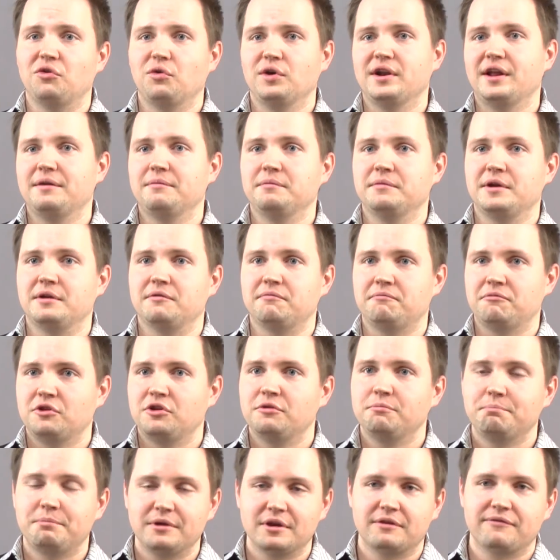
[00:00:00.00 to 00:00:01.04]
what I'm a
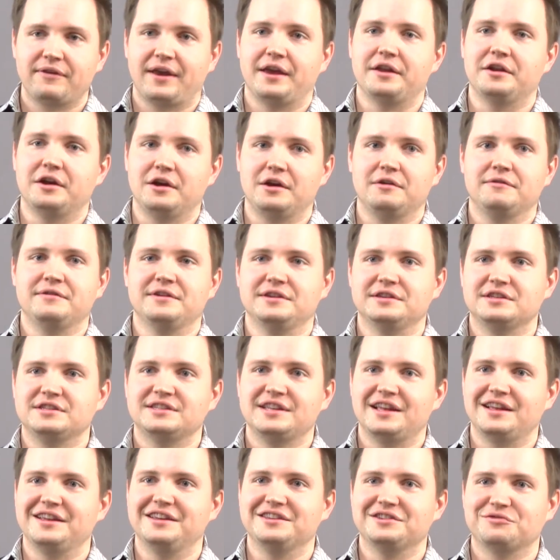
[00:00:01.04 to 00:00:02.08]
big fan of is
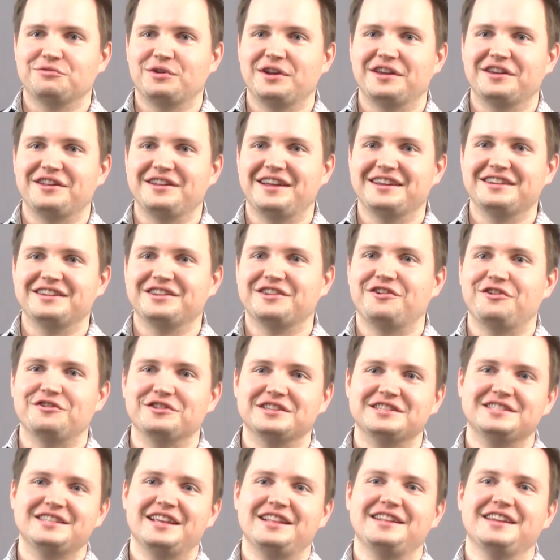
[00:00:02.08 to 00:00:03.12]
what I like to call
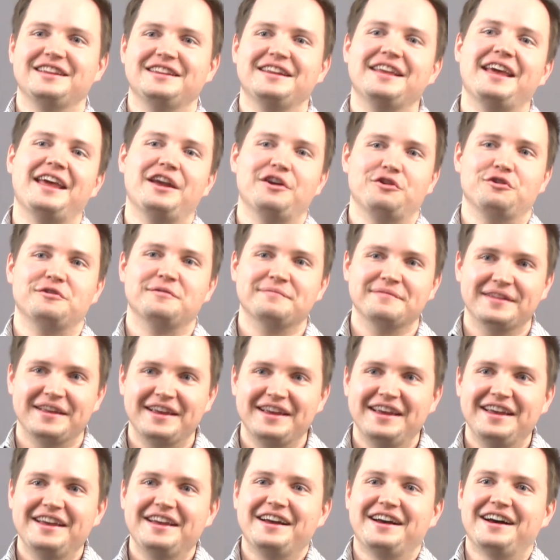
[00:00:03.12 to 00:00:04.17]
selling air.
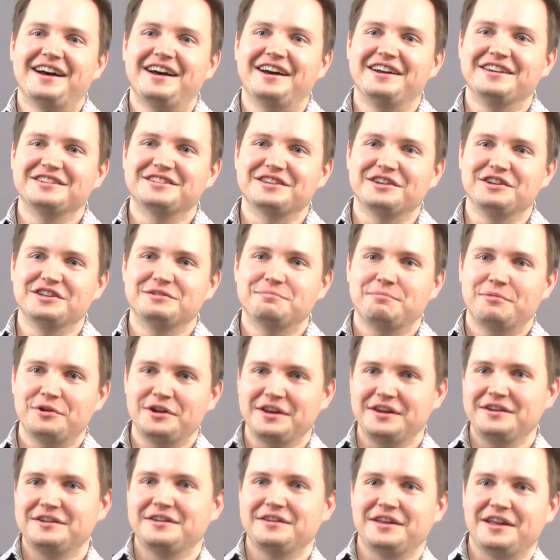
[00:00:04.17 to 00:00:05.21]
So it's
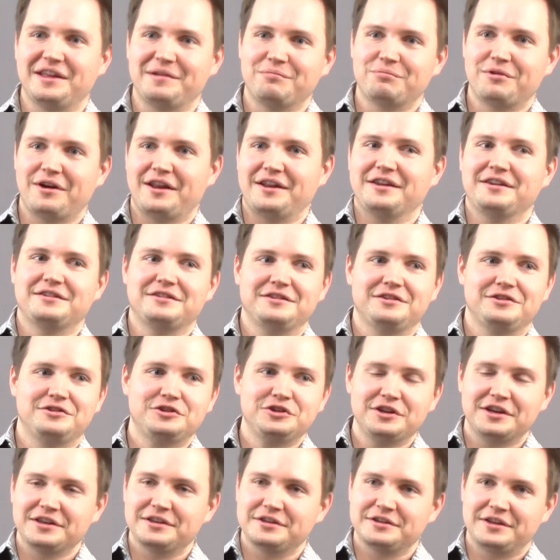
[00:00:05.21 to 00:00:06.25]
putting a product
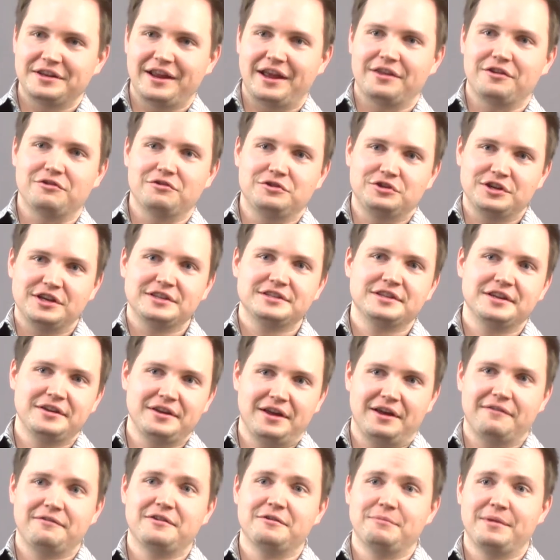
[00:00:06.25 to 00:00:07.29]
together just
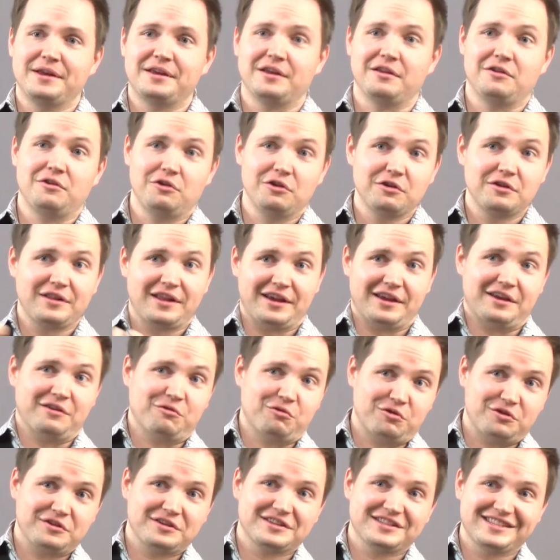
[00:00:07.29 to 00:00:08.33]
enough to make it look like it
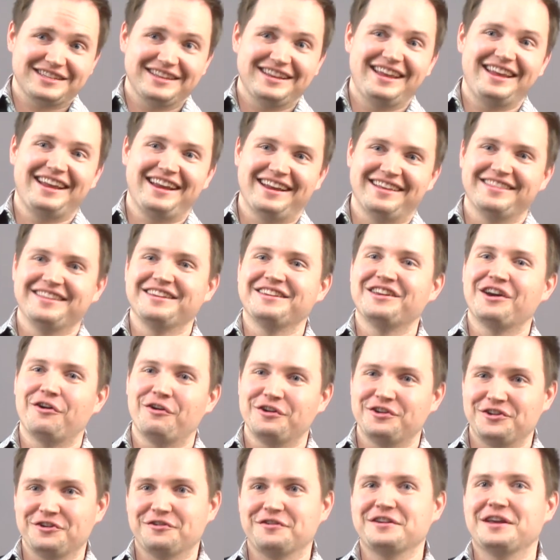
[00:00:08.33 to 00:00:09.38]
works, and then
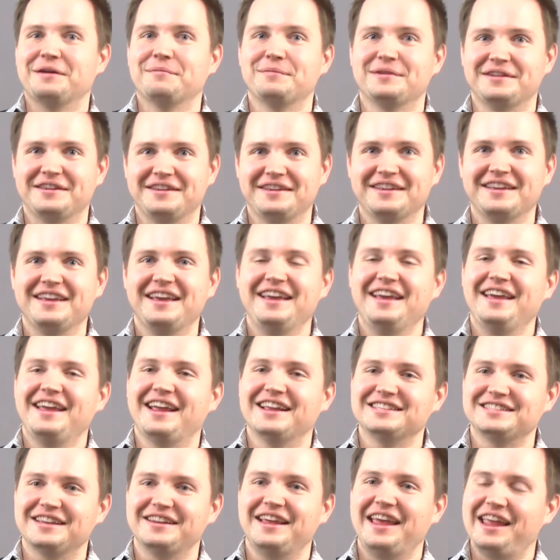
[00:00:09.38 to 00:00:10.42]
going to a company
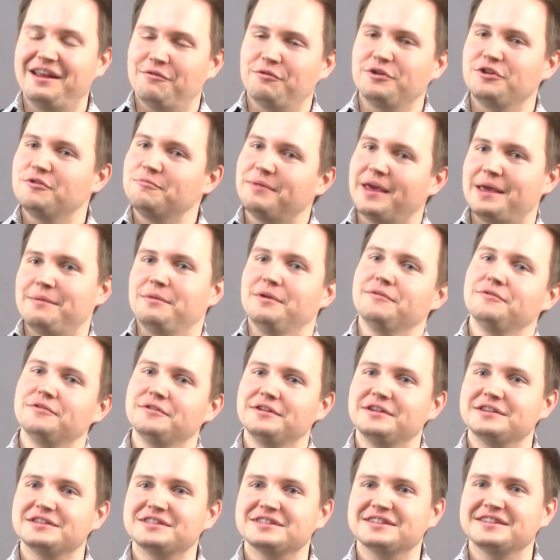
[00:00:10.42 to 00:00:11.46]
and saying, "Hey, will you pay me for
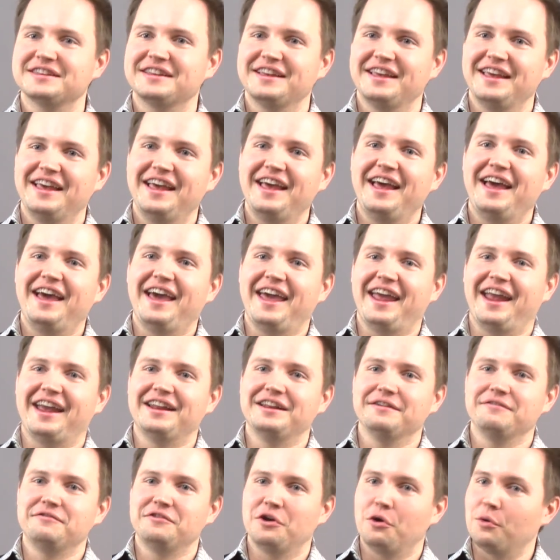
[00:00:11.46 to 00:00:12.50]
this?" And
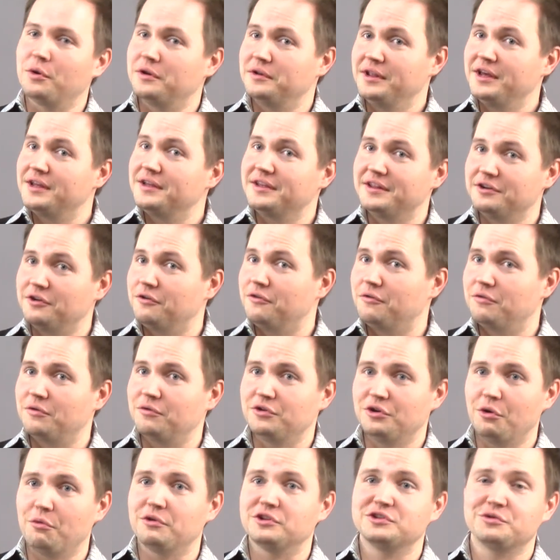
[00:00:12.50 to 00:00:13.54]
if no
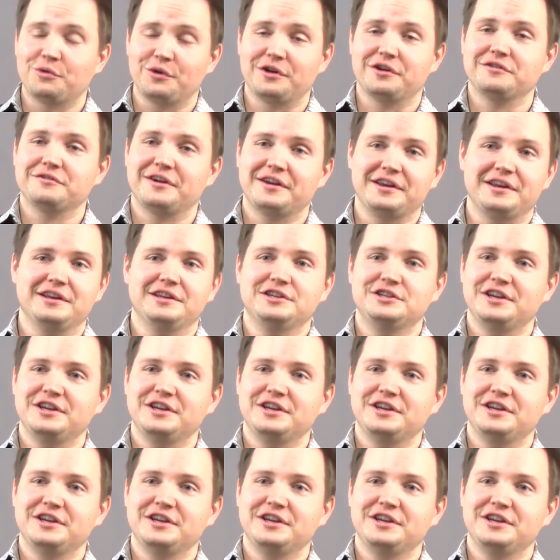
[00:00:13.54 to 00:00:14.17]
one's willing to write you a